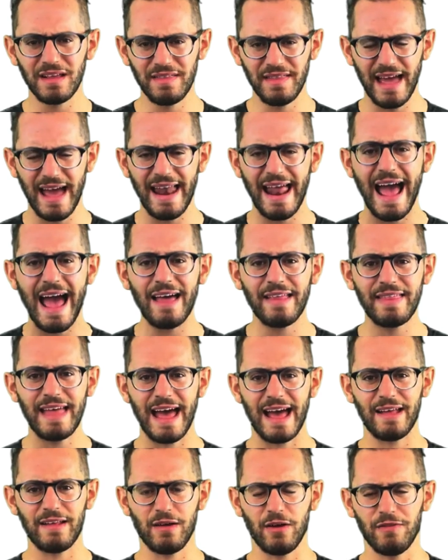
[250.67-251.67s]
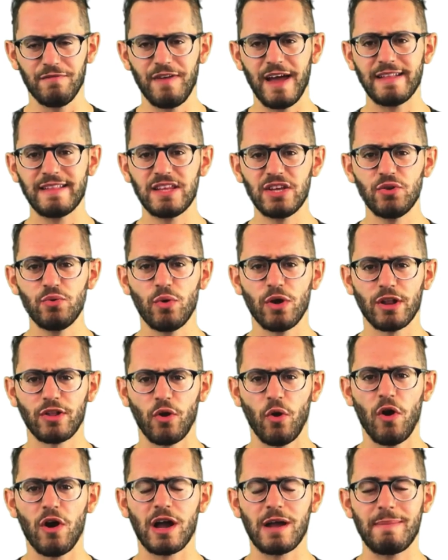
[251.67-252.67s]
that event that you want
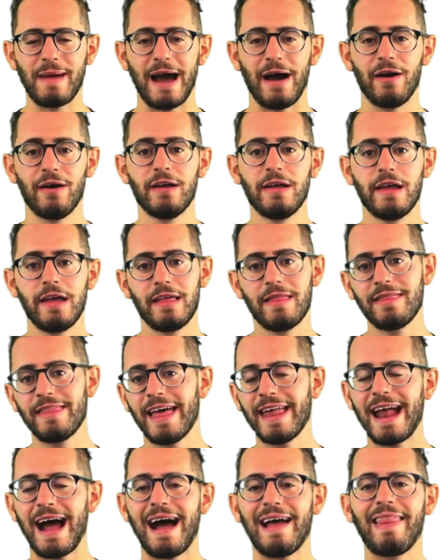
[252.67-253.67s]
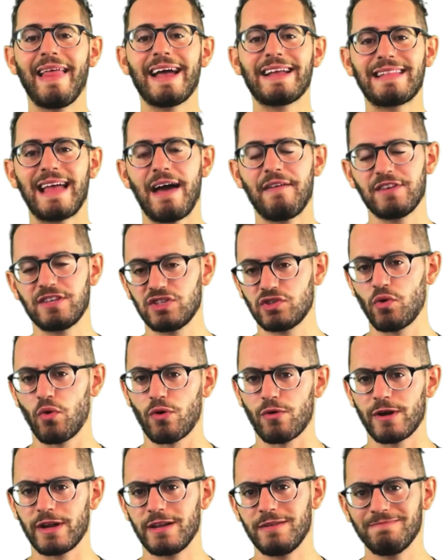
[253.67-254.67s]
to talk about, then I like to have a
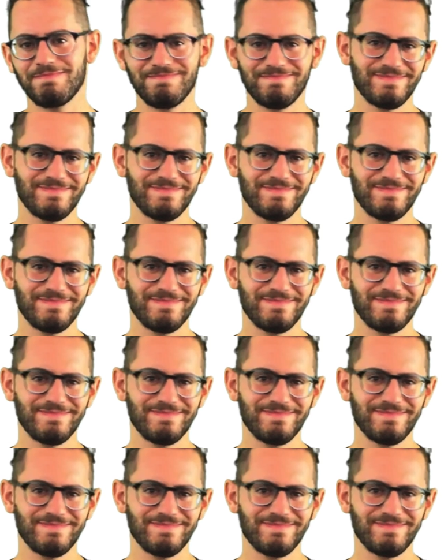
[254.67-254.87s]
story.